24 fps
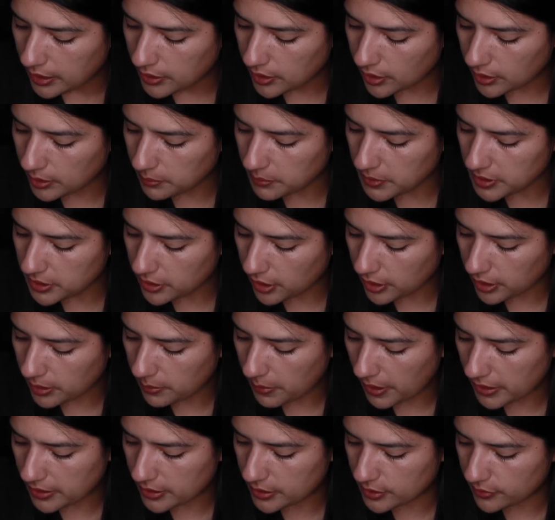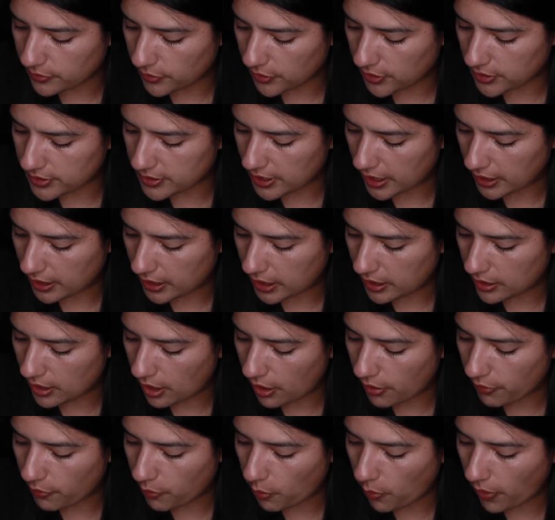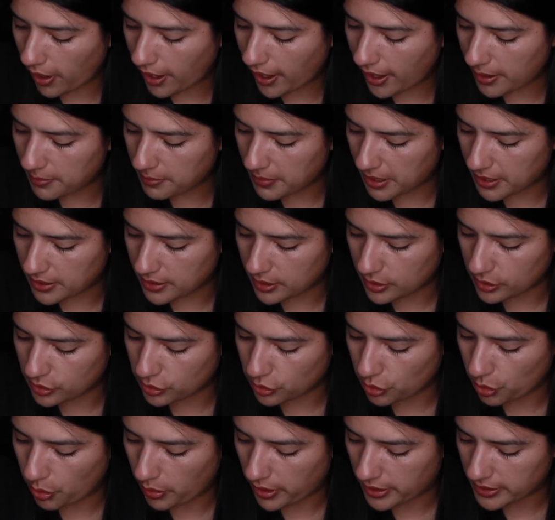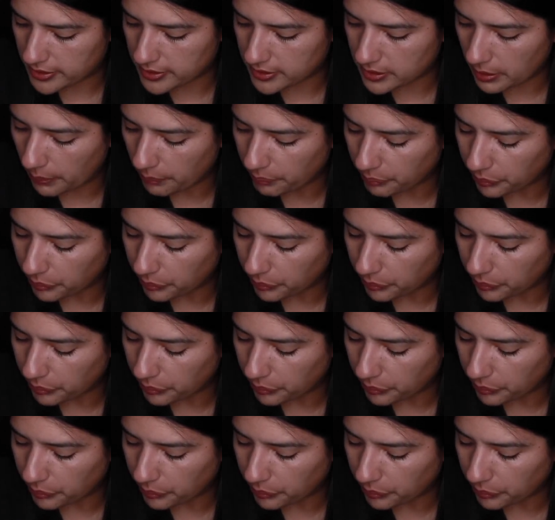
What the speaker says: Now let me talk about this for a second of why I made this choice